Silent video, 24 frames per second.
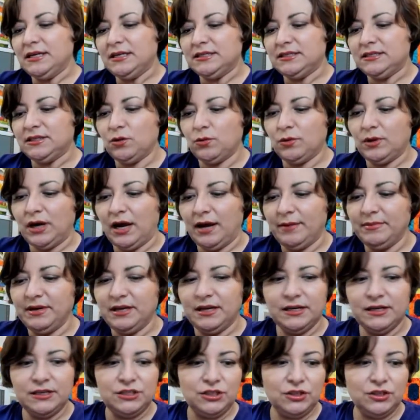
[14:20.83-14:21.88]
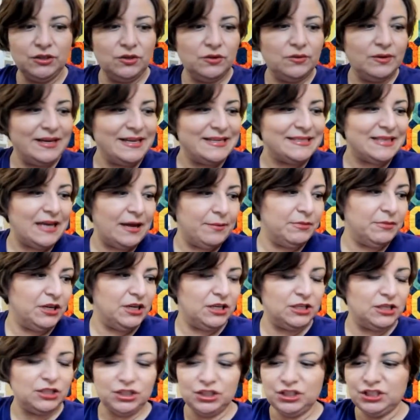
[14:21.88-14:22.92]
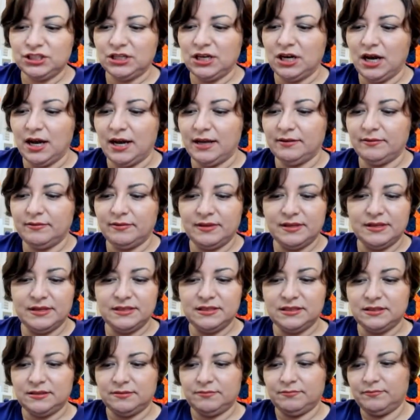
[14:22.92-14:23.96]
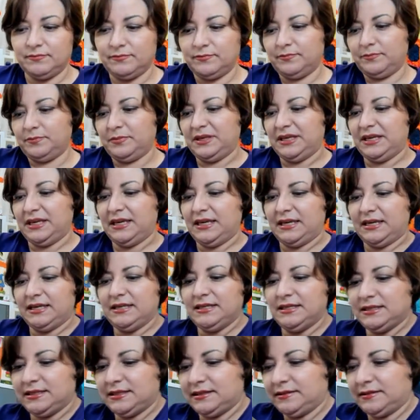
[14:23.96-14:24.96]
So what I'm going to do is I'm going to just cut this piece,